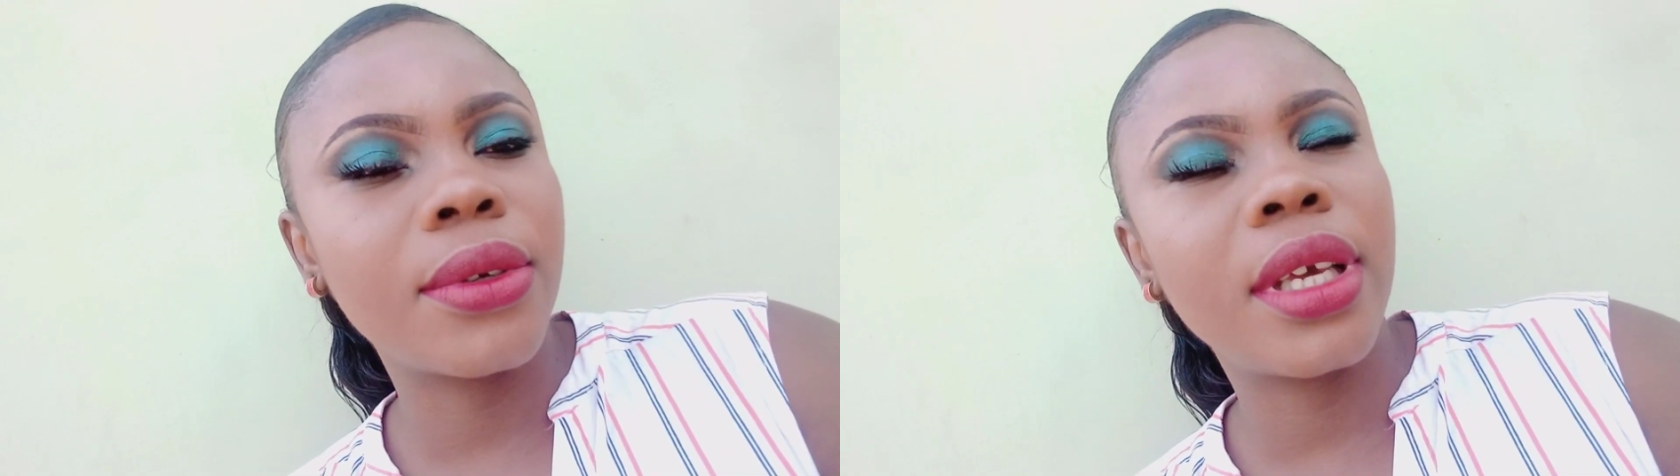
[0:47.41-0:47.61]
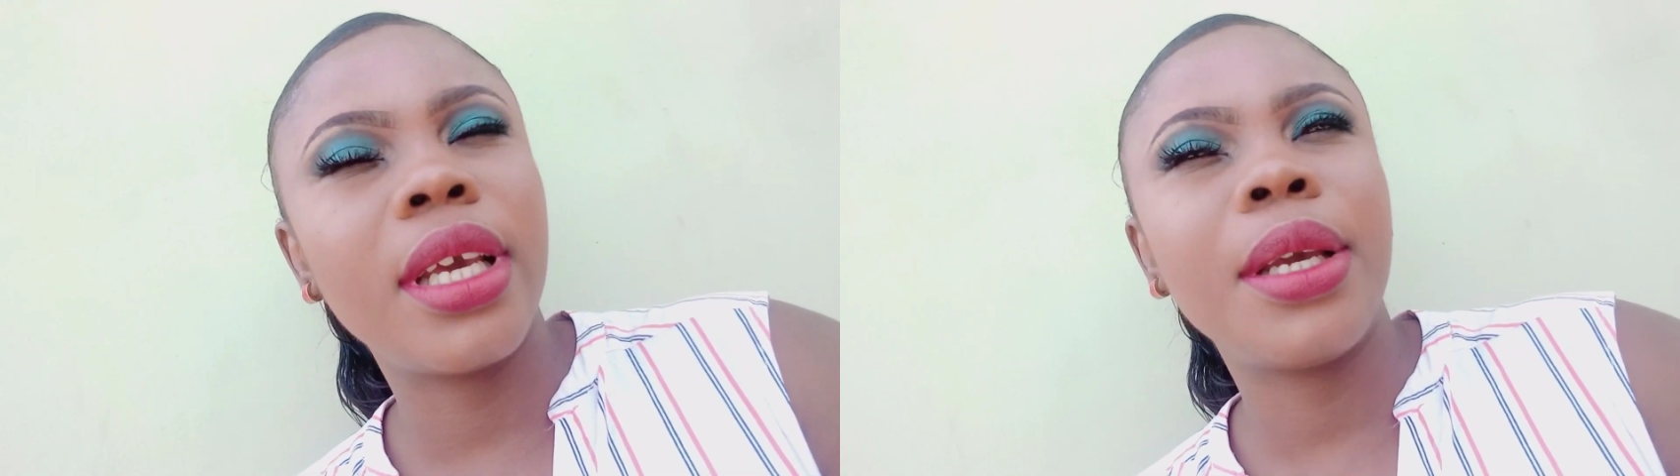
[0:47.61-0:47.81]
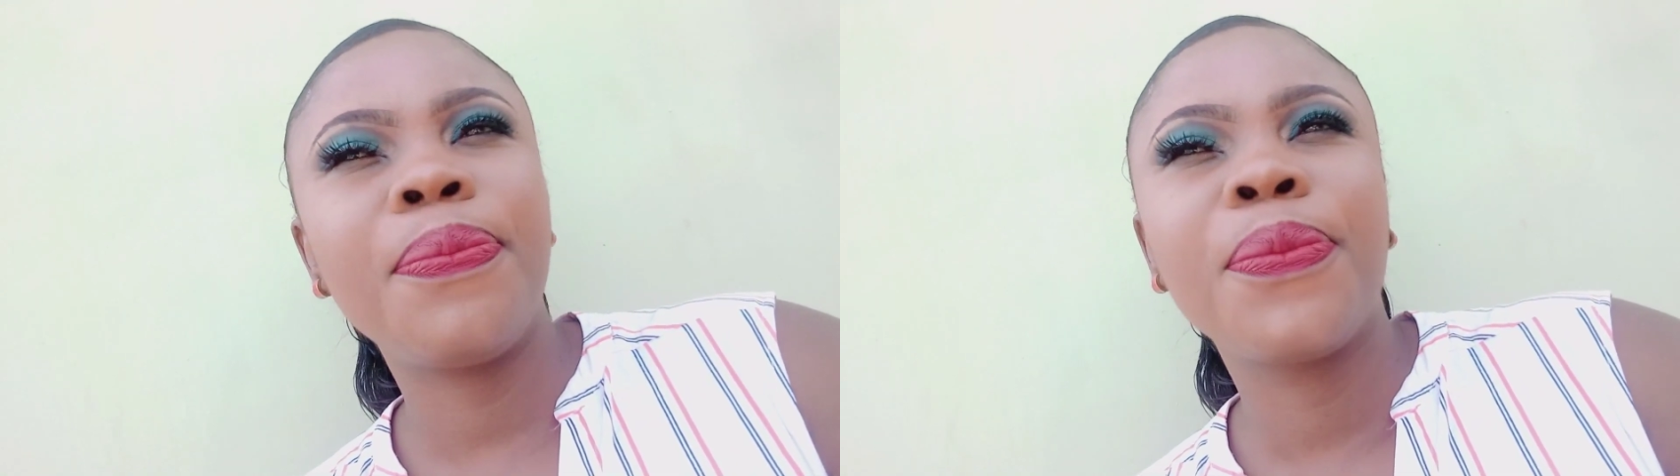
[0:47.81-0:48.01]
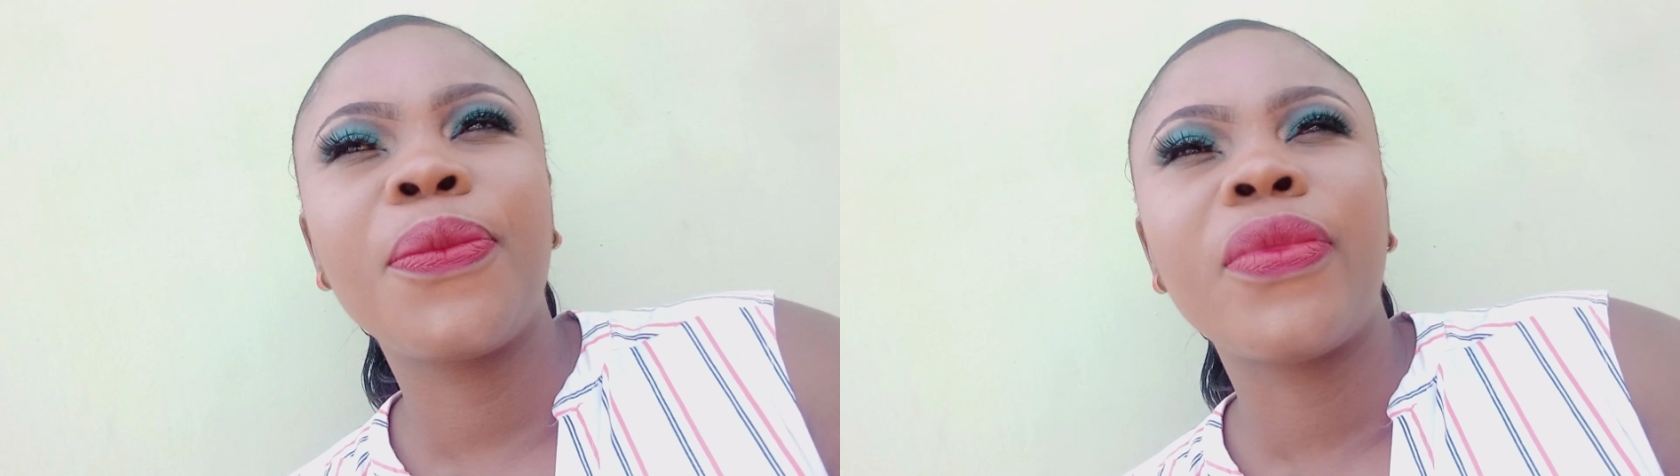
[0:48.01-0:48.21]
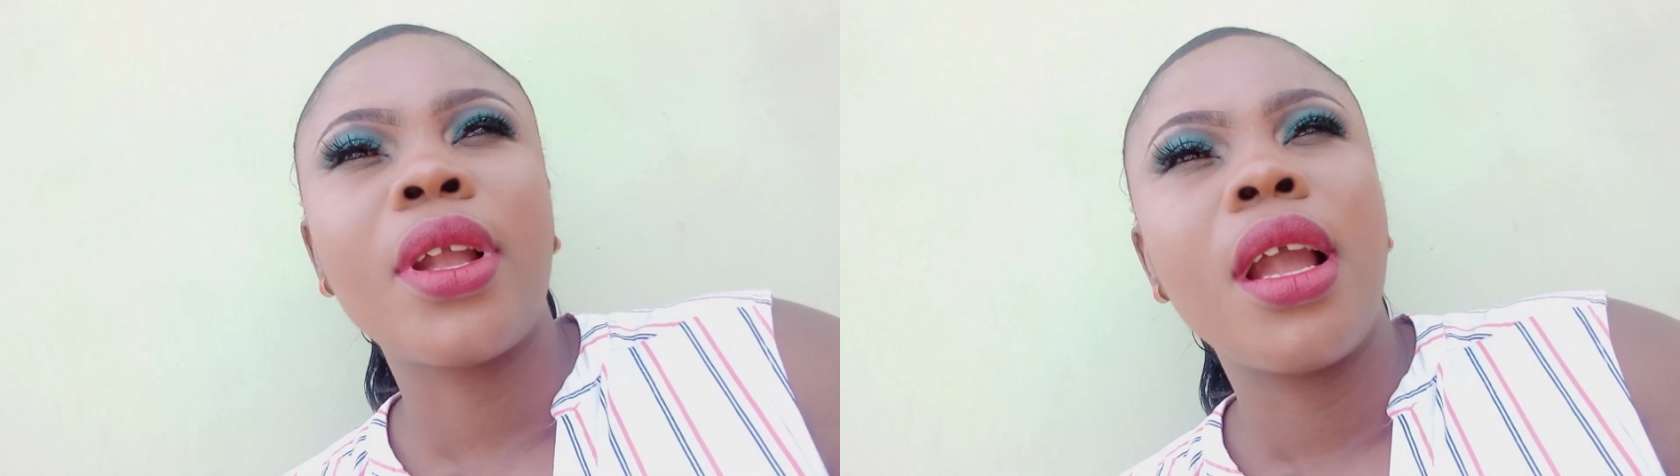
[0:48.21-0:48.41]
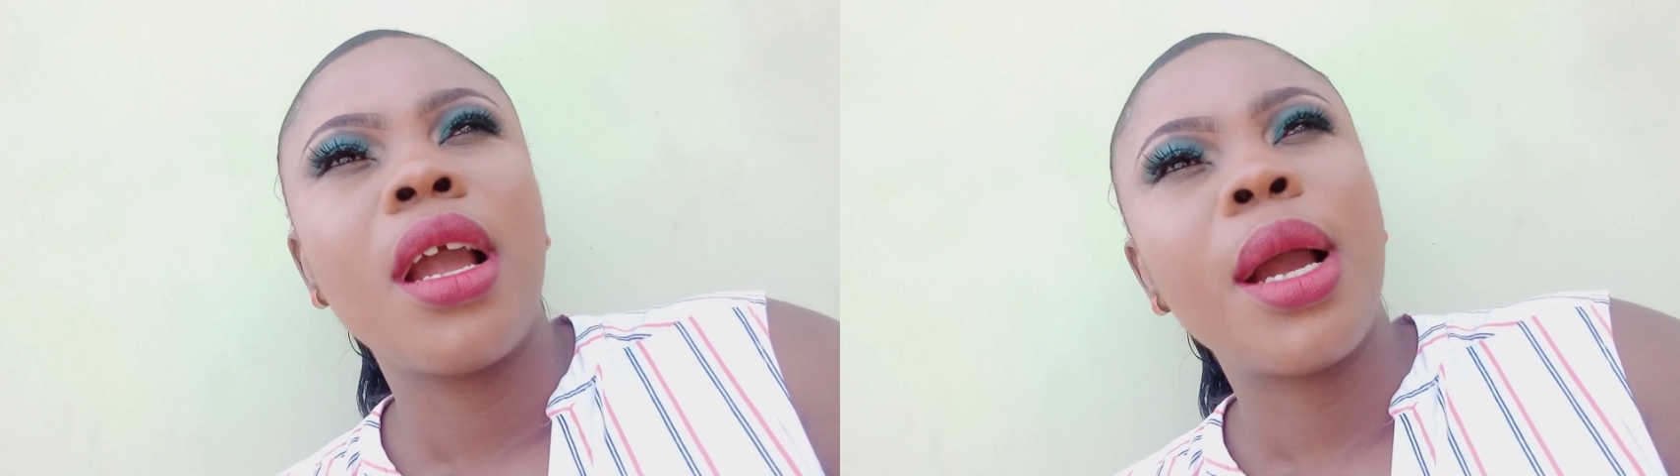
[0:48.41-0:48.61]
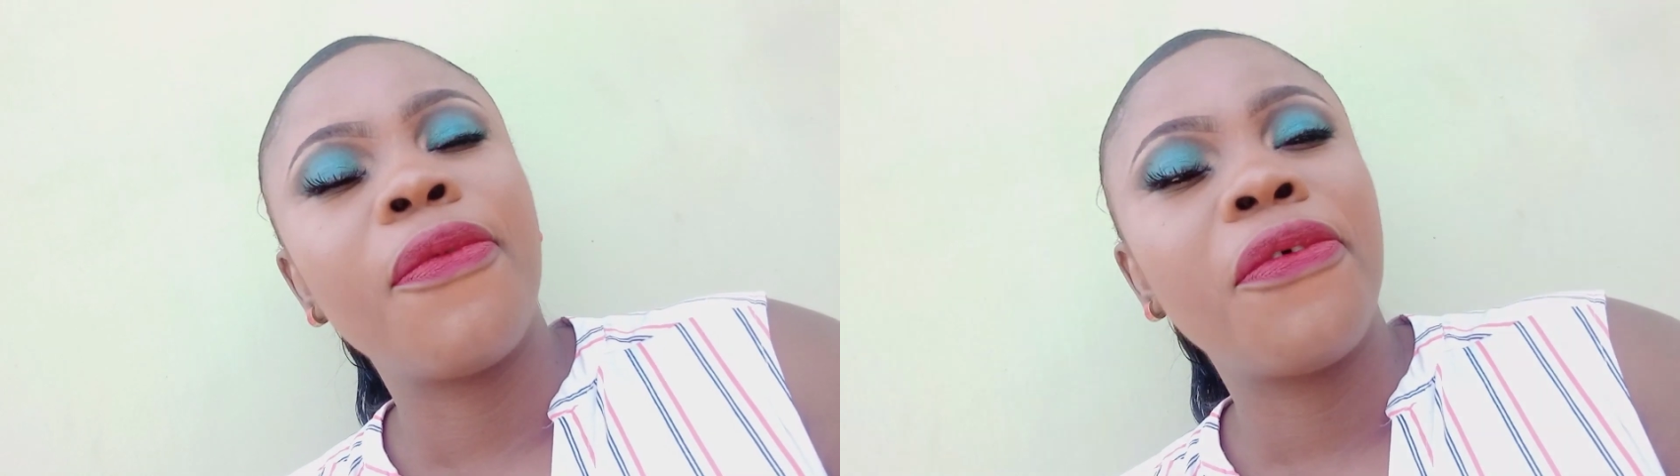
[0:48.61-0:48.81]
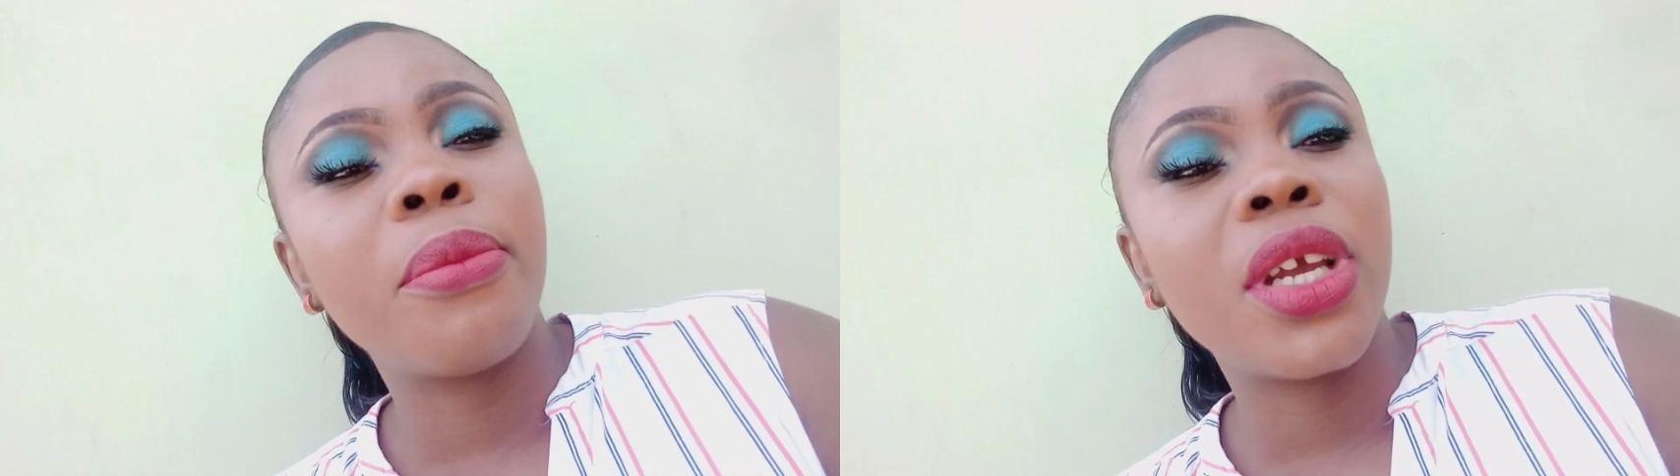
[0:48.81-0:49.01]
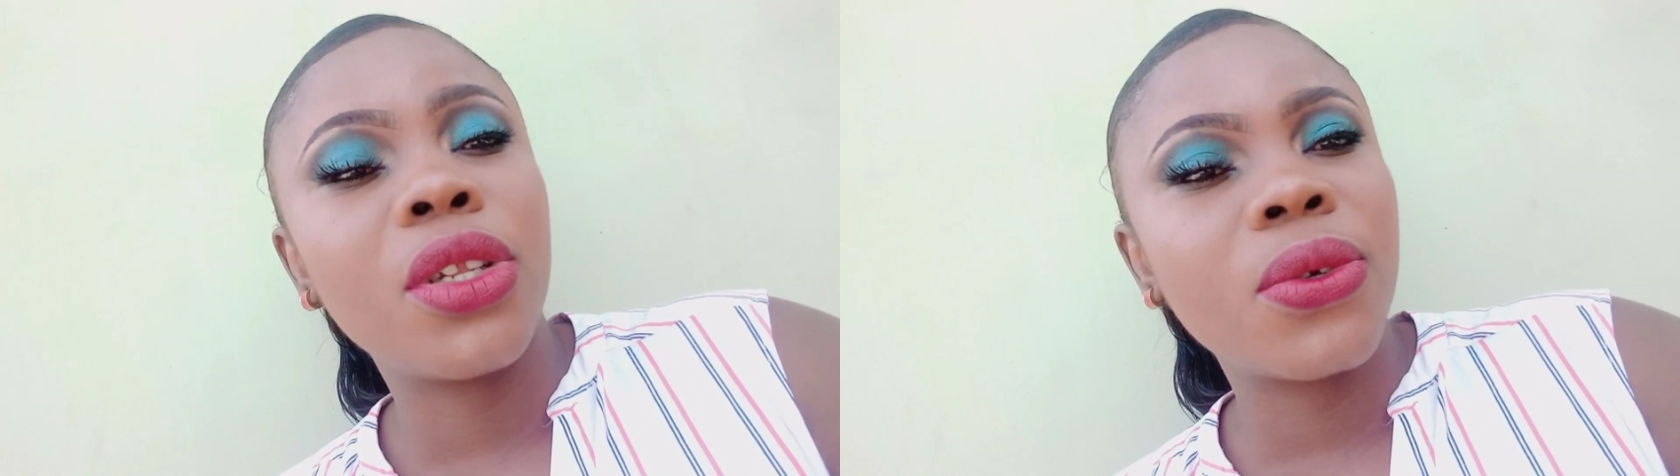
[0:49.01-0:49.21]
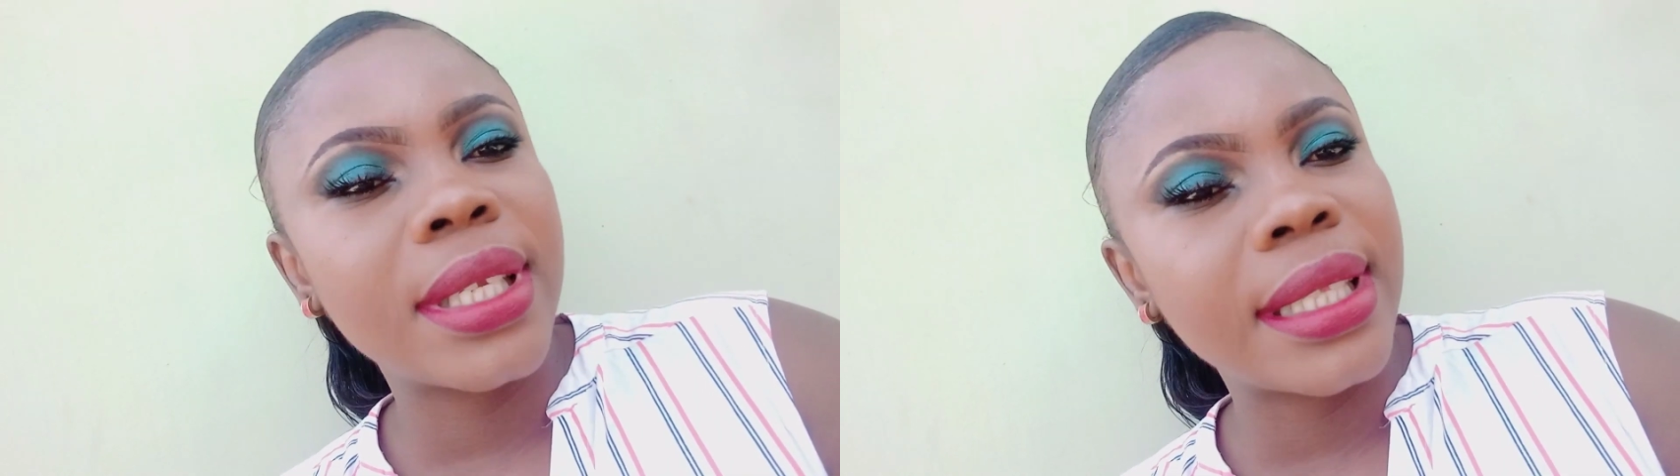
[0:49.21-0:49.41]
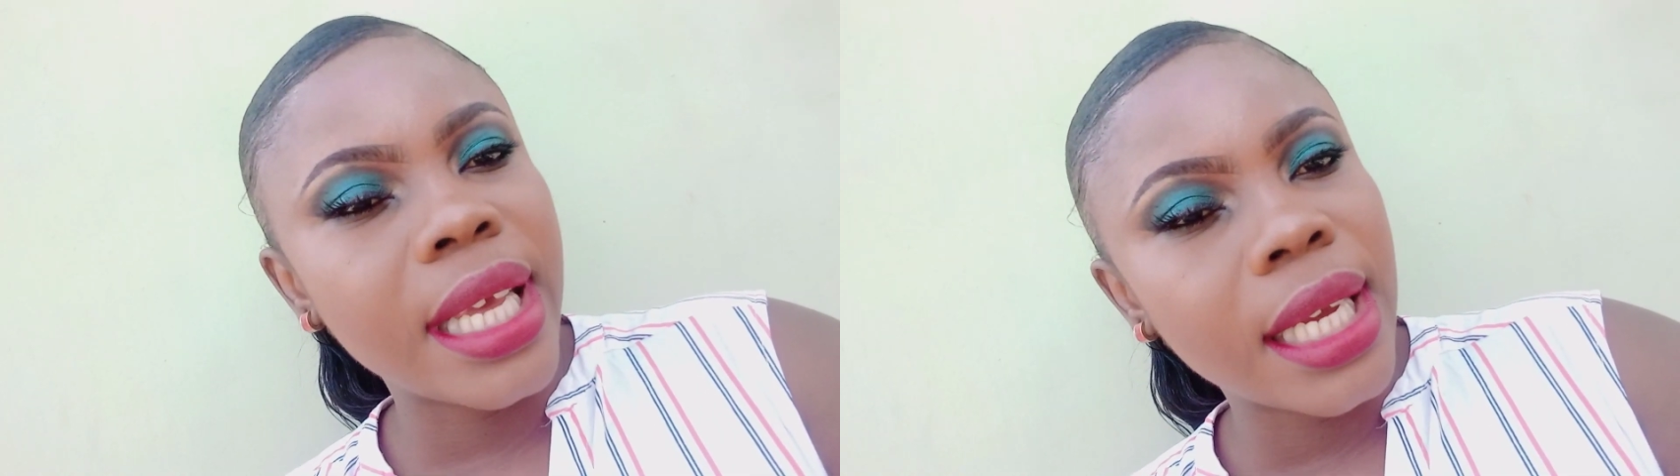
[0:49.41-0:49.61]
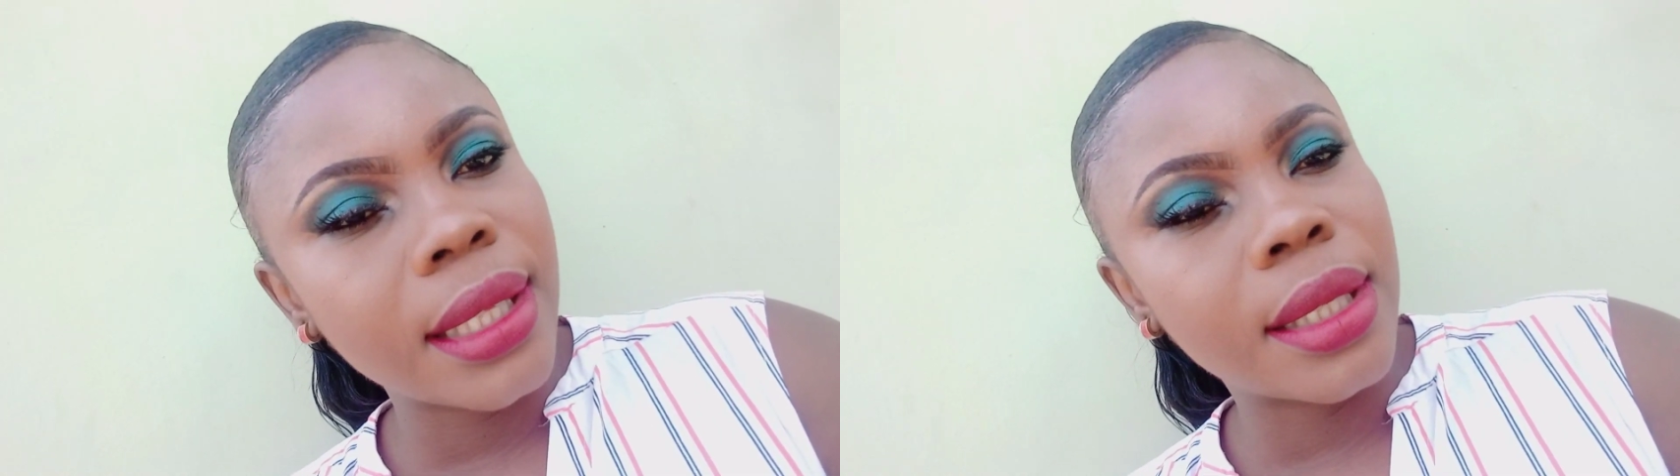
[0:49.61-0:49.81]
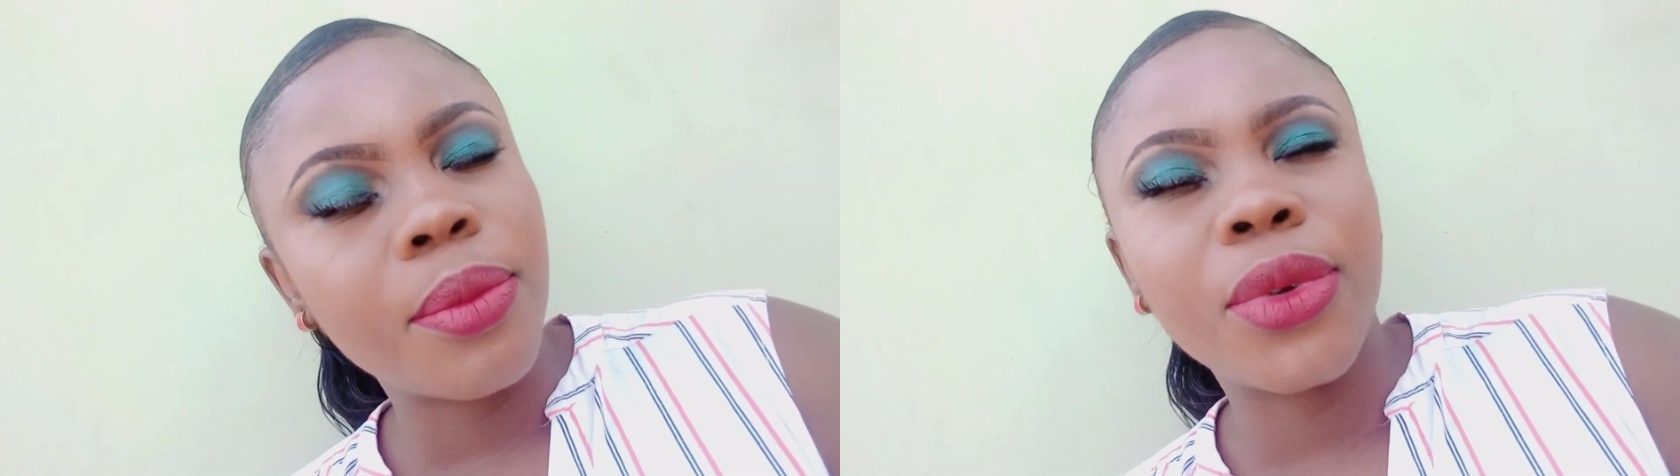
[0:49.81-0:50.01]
Okay, I'm from Edo State,